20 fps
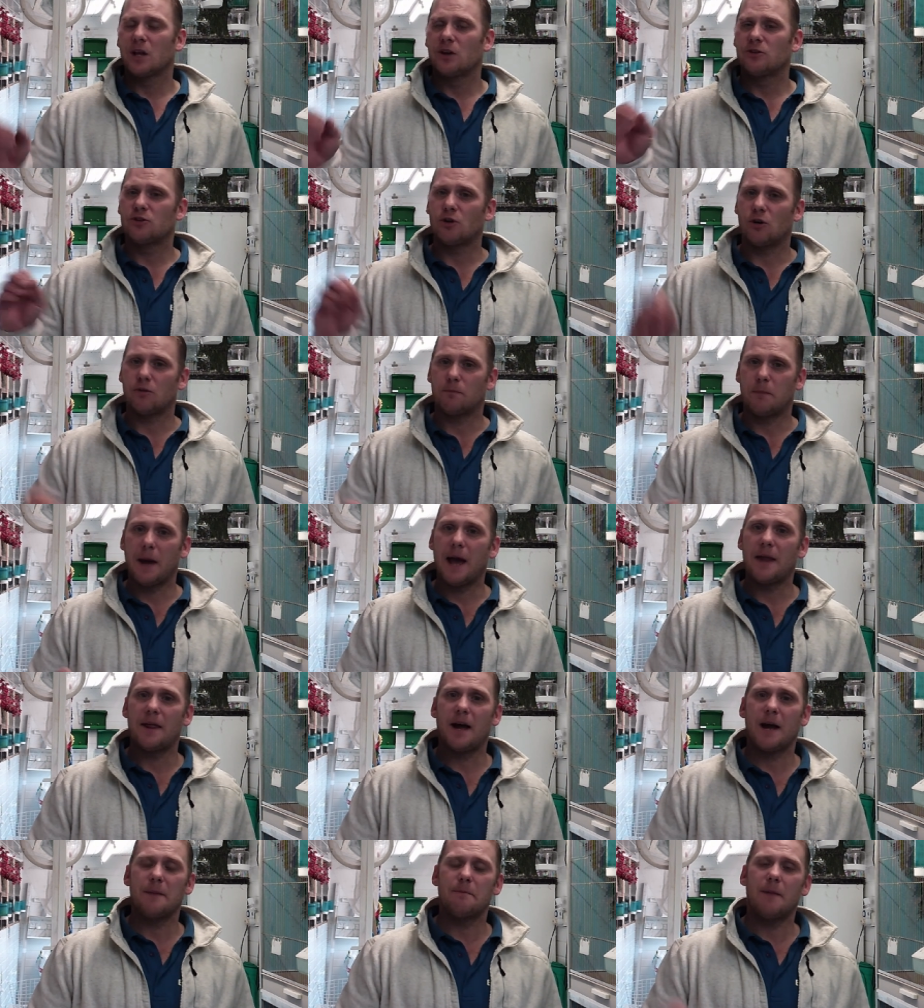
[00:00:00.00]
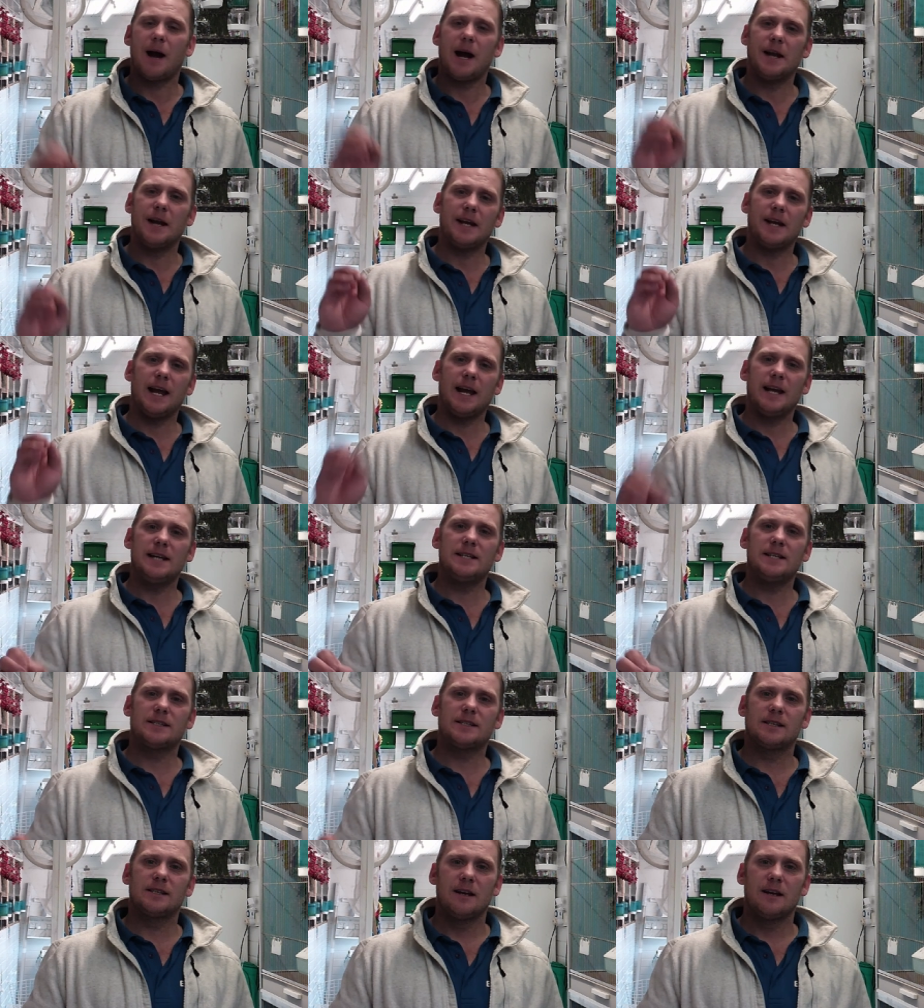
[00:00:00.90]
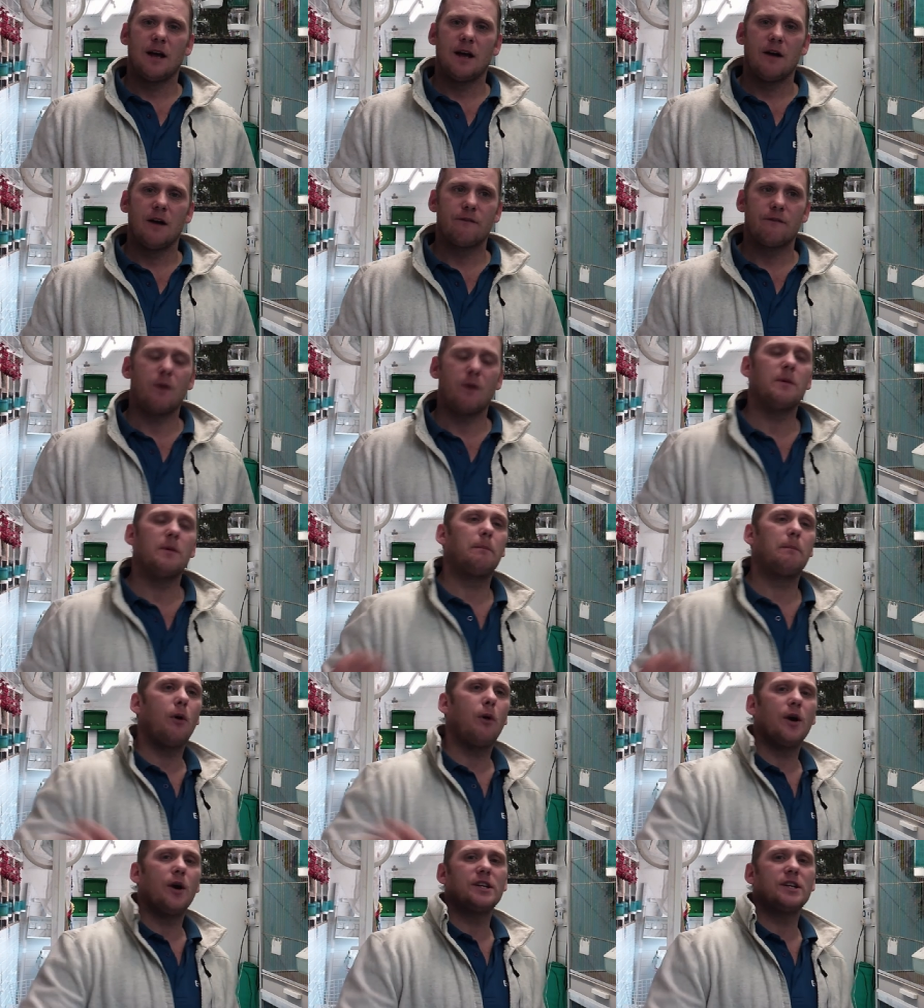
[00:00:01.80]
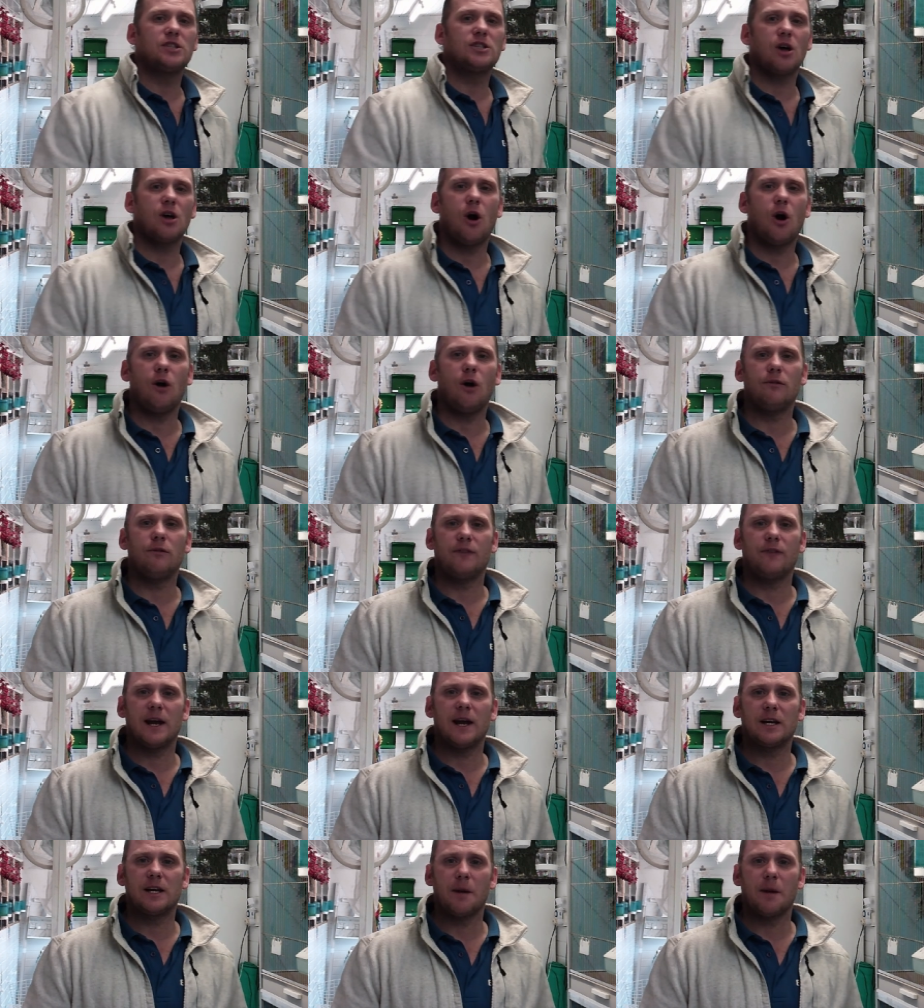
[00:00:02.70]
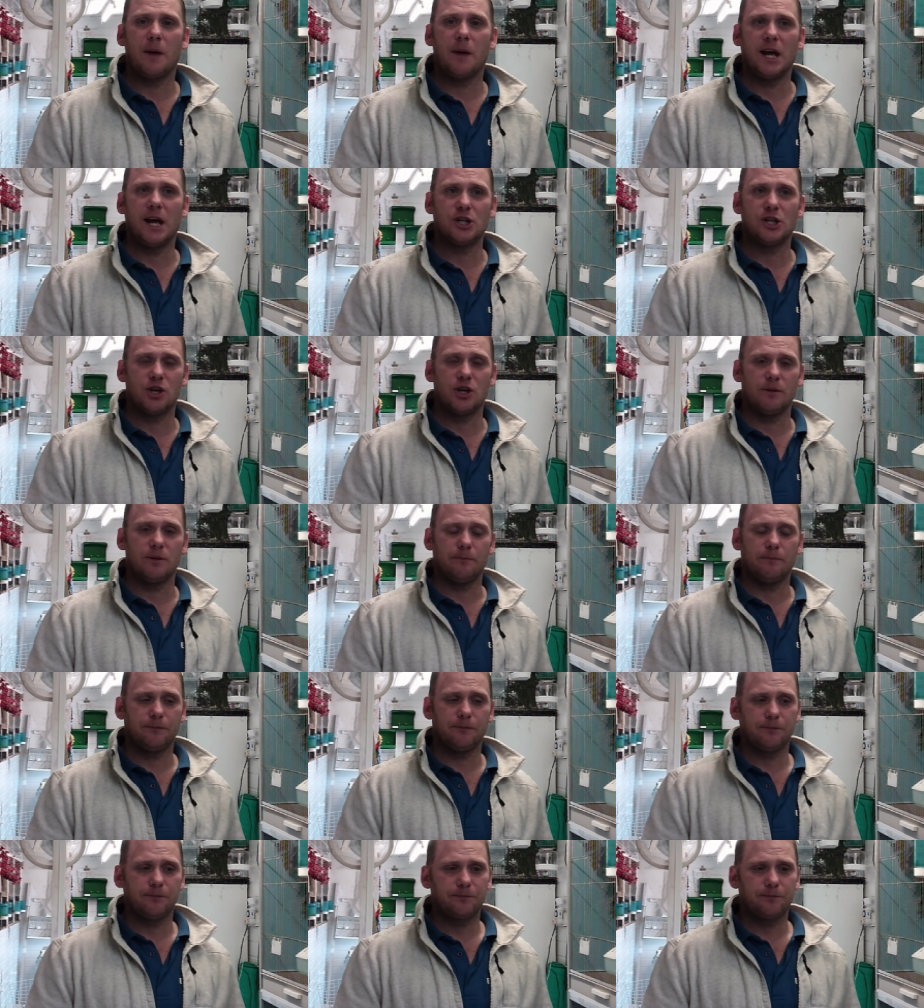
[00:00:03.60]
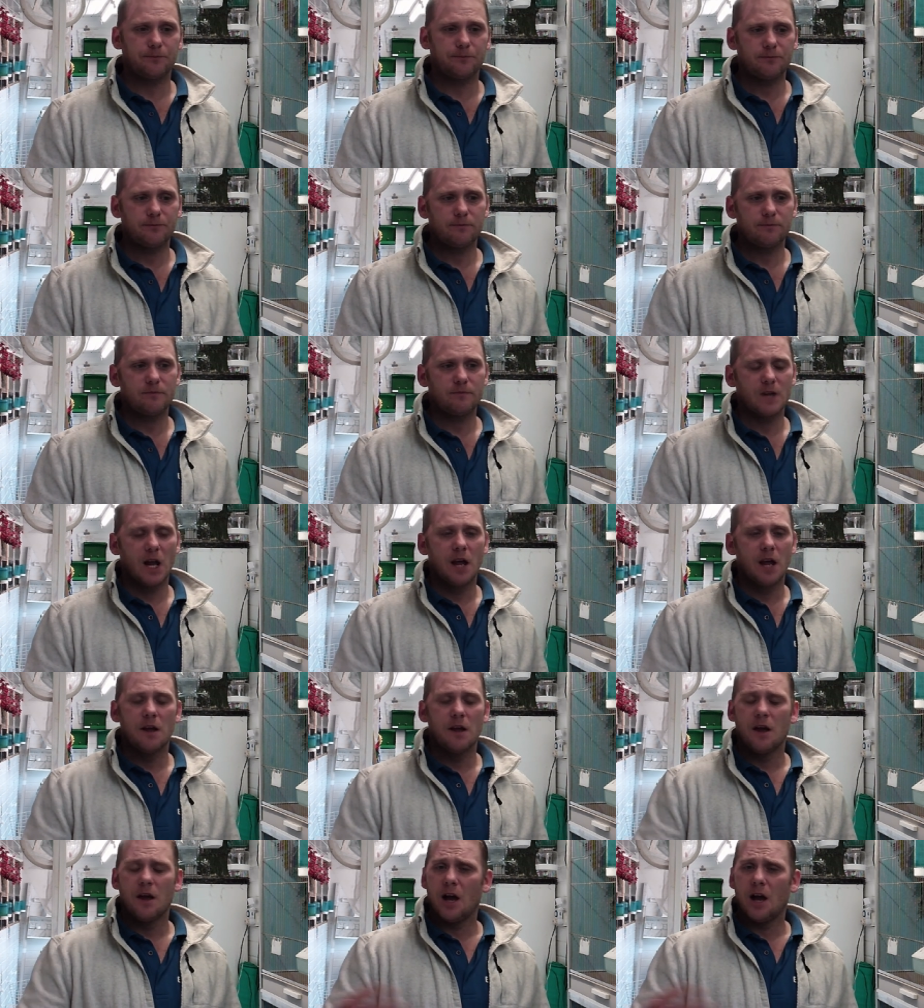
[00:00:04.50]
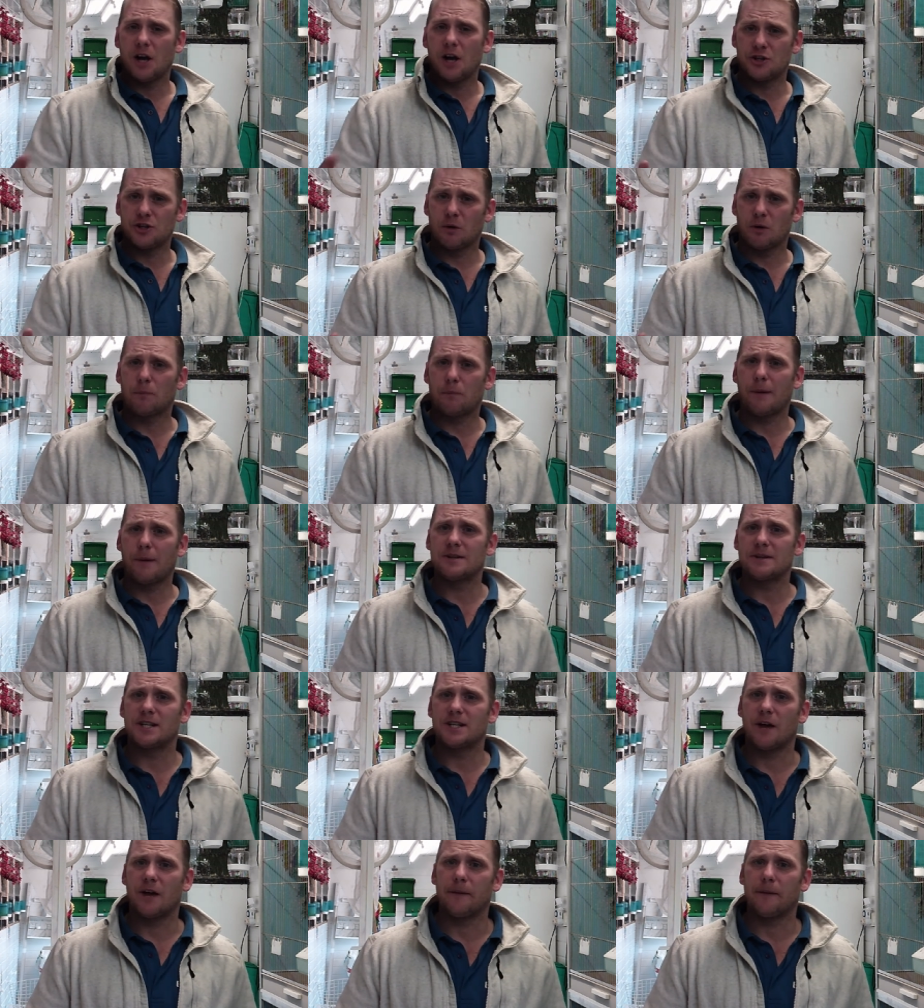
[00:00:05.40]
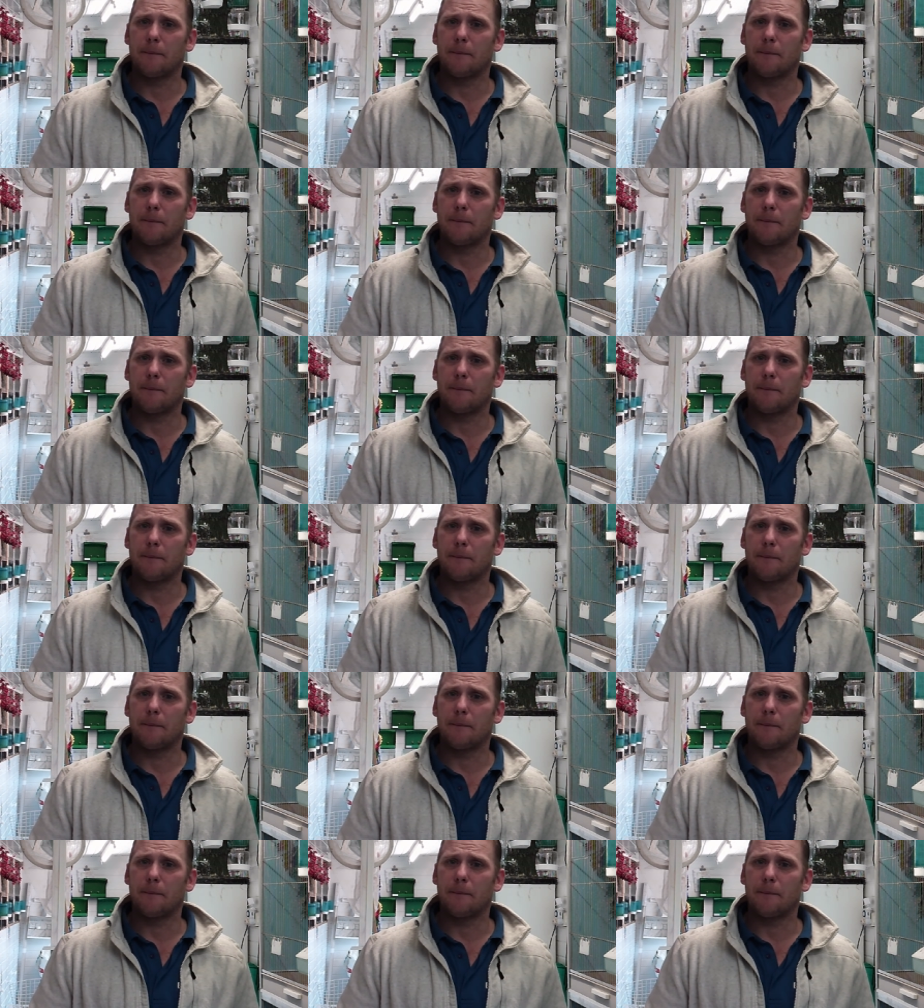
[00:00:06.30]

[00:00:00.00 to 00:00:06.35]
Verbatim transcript: So bear that in mind. It is from the point of incubation. As you'll probably see on the